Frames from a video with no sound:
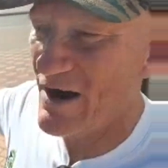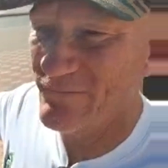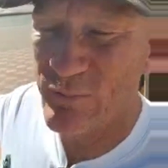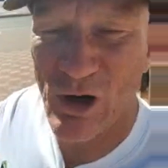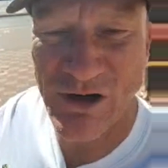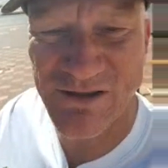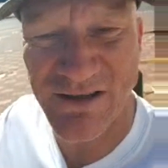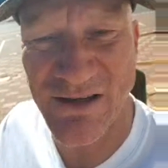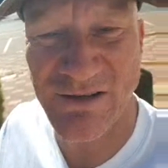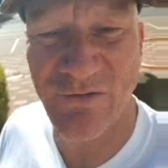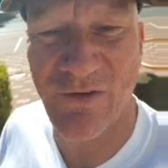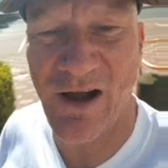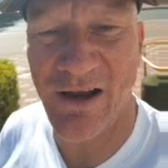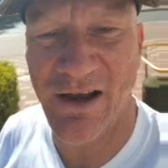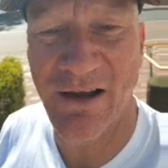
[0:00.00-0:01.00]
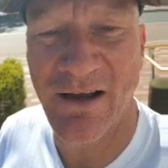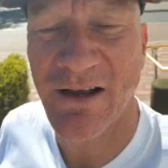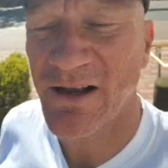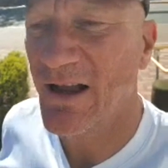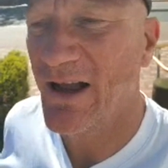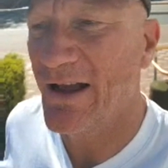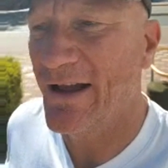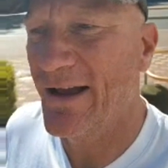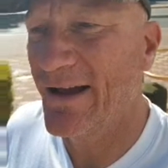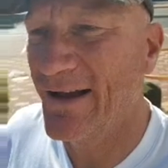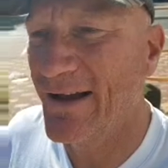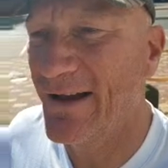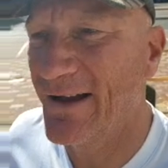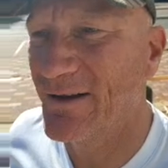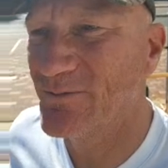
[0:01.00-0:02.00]
past this fire.
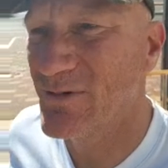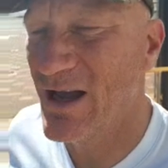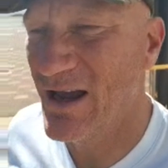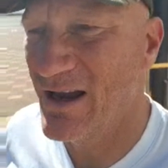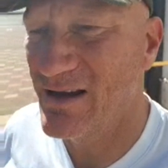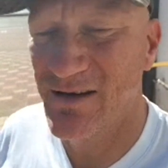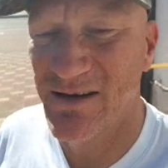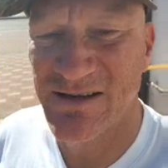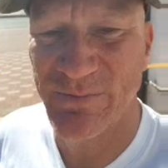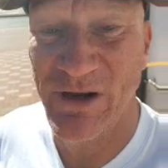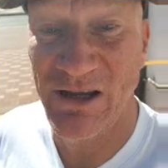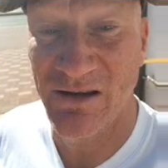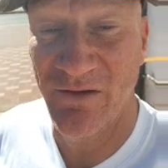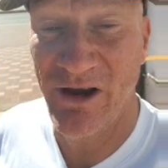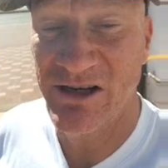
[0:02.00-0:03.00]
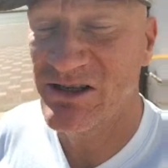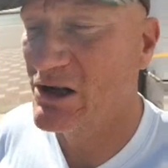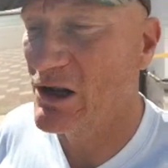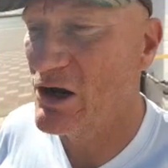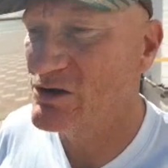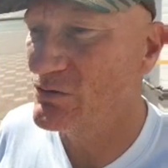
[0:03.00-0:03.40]
And they've actually closed the